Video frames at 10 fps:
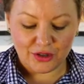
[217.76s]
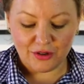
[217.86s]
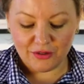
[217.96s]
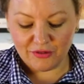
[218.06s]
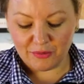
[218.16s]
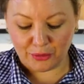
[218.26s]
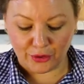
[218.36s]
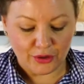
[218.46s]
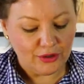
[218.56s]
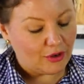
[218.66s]
you've
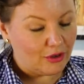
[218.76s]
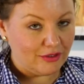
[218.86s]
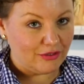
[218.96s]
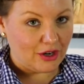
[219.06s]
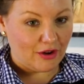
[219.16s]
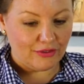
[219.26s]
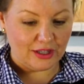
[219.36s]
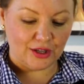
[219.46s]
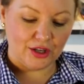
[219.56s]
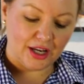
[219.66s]
brewed all of the coffee
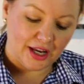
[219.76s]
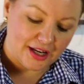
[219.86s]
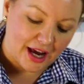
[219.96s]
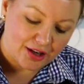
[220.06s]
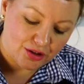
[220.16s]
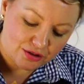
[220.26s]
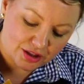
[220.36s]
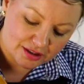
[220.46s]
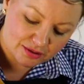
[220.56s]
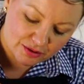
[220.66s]
that you need, and you
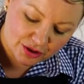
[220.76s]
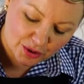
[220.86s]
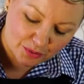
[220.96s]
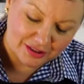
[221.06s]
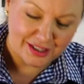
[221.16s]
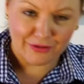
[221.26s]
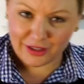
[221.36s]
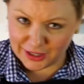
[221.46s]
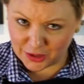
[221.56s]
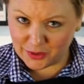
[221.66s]

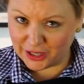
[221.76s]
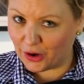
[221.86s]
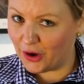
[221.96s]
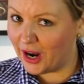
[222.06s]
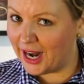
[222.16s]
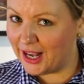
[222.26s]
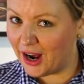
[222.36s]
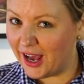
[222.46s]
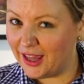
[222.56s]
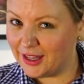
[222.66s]
definitely don't want to go any
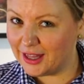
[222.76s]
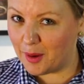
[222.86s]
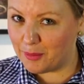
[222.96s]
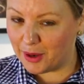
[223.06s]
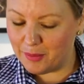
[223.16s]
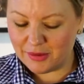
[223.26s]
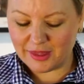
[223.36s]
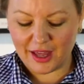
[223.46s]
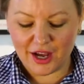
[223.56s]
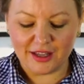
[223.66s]
higher than that bump
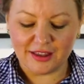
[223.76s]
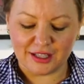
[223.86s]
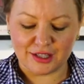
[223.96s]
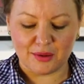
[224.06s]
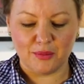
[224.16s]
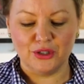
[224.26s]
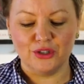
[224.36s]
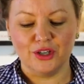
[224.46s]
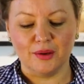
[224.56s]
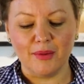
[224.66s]
there, that's the
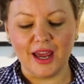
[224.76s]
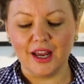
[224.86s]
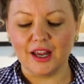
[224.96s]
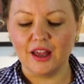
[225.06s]
most you can make.